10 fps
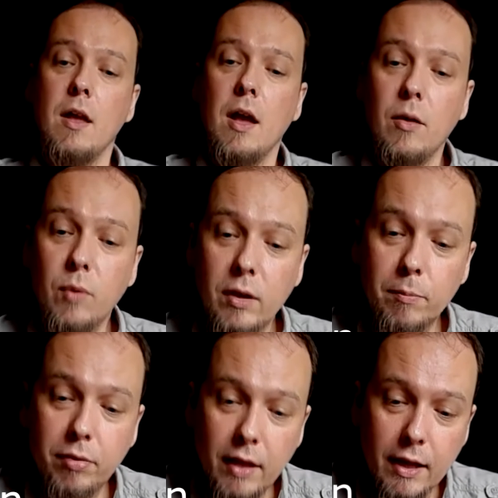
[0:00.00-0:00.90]
we can
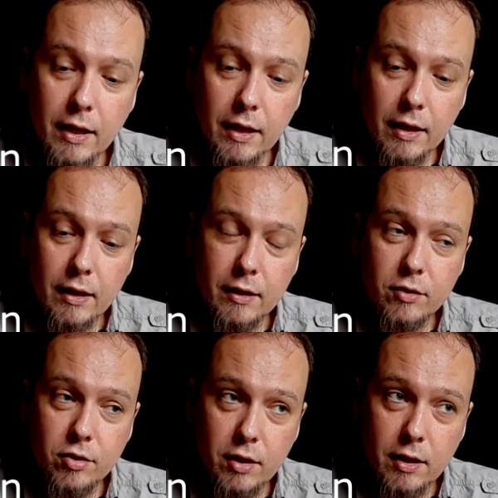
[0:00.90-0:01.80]
play
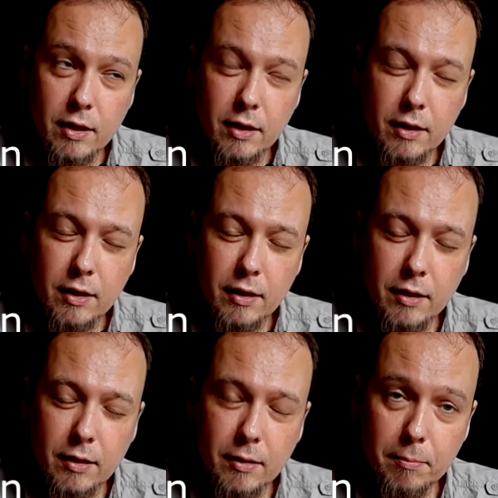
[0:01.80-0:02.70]

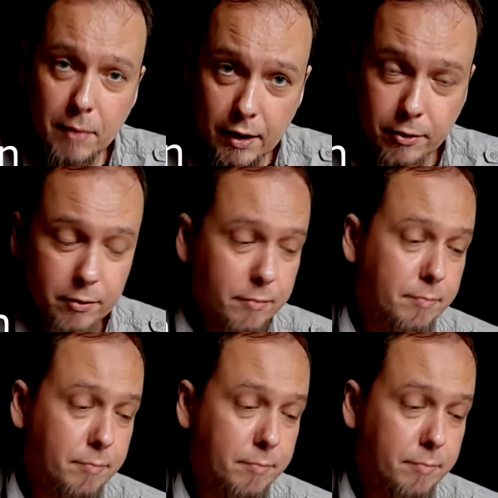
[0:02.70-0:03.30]
G minor,